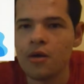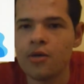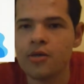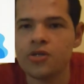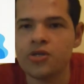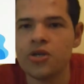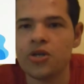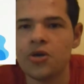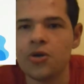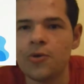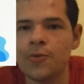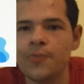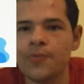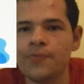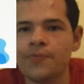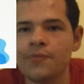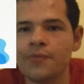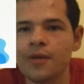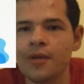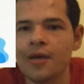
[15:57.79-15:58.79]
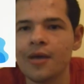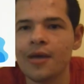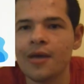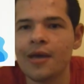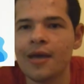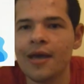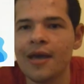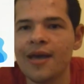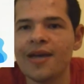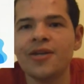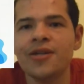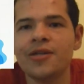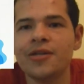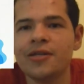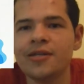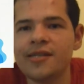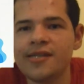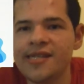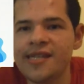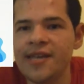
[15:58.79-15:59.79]
So,
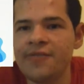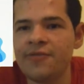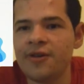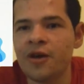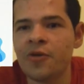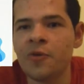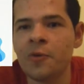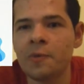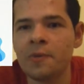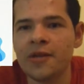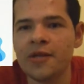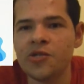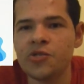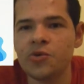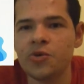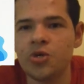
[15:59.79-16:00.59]
and Steve got replaced with